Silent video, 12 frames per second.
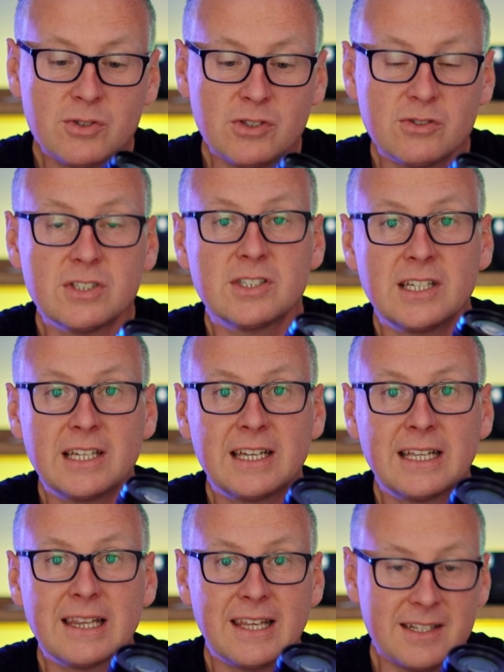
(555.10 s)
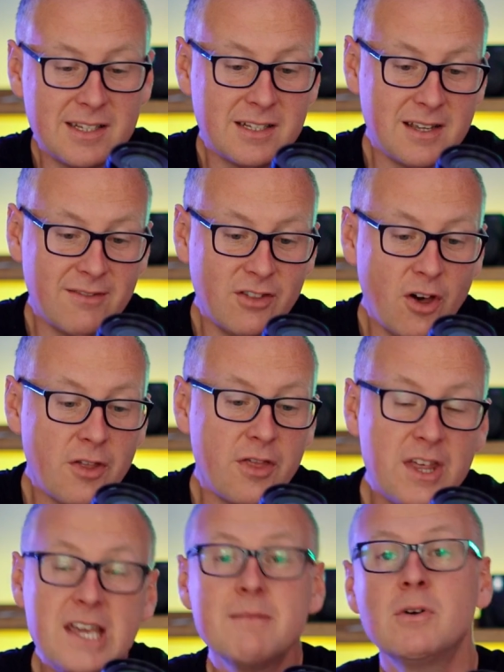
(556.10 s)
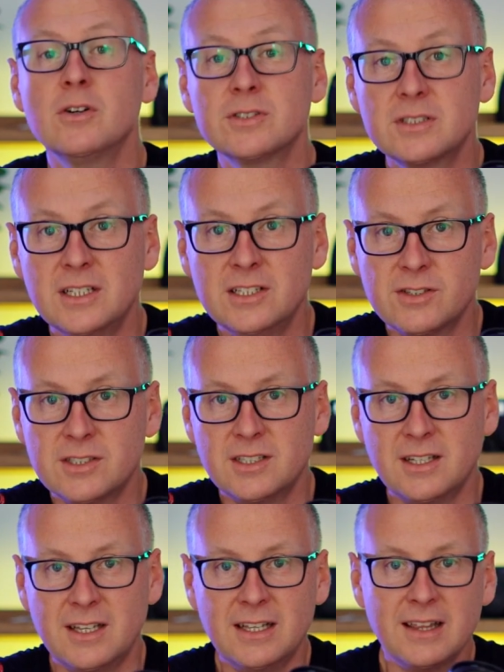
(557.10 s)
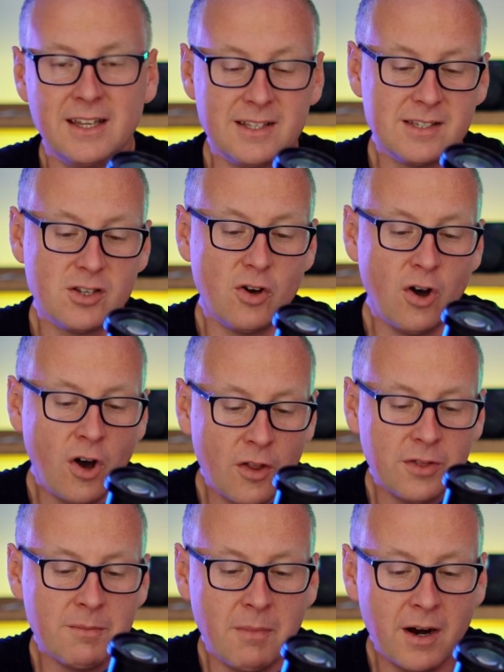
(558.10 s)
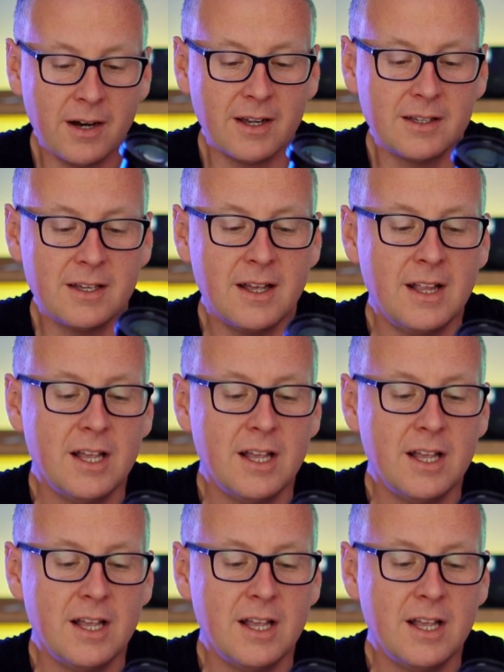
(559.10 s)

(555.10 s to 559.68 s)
interesting kit lenses, if not the most interesting kit lens on the market.